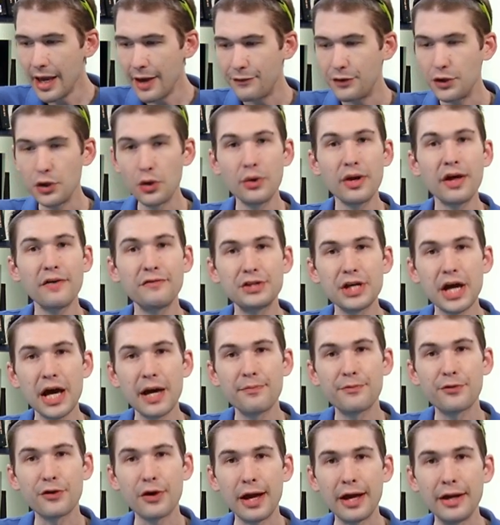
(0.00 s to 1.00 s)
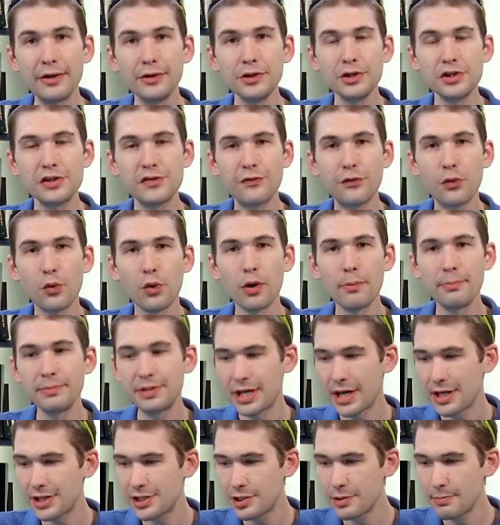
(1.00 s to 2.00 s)
If you don't have time for endless forum
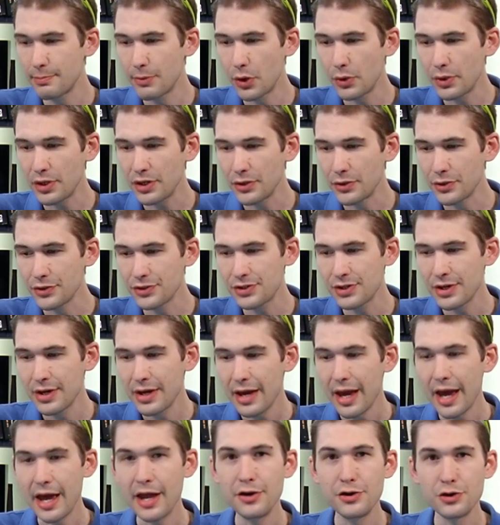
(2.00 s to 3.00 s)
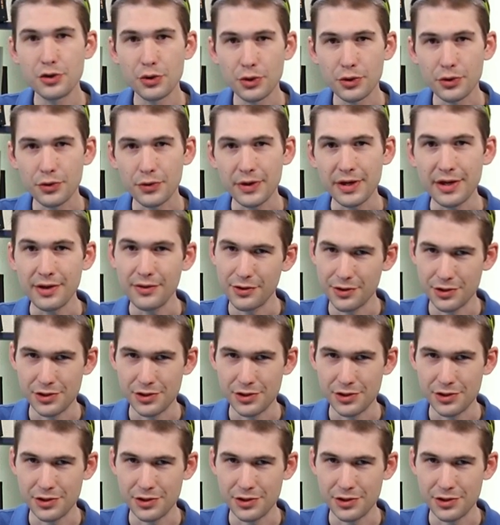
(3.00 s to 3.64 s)
testimonials and nerdery,